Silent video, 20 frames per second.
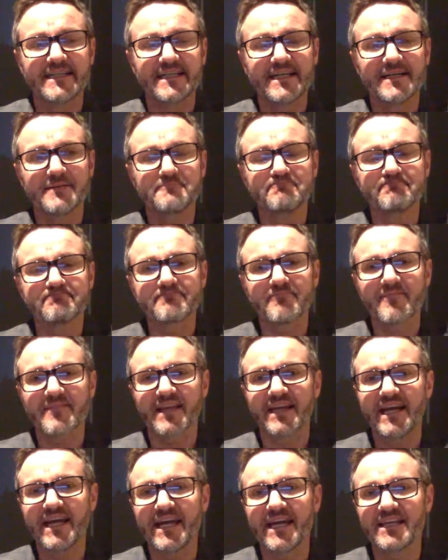
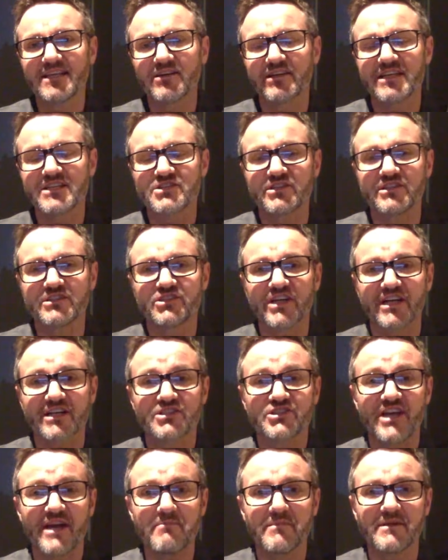And I guess you
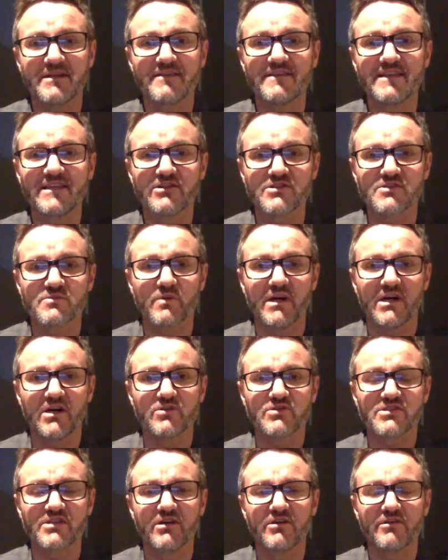chuck Chapman in there as
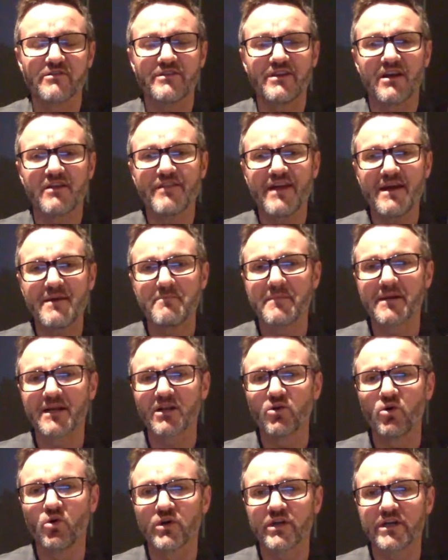well. So, that
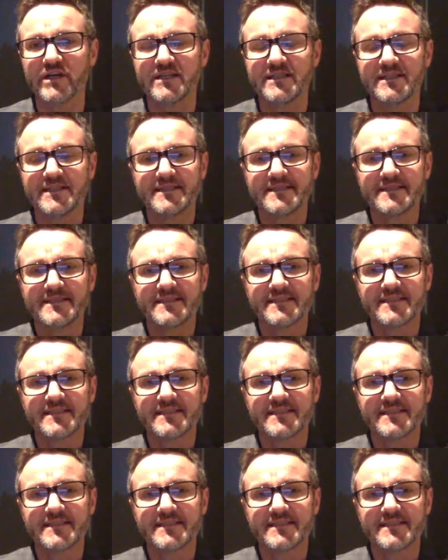middle order,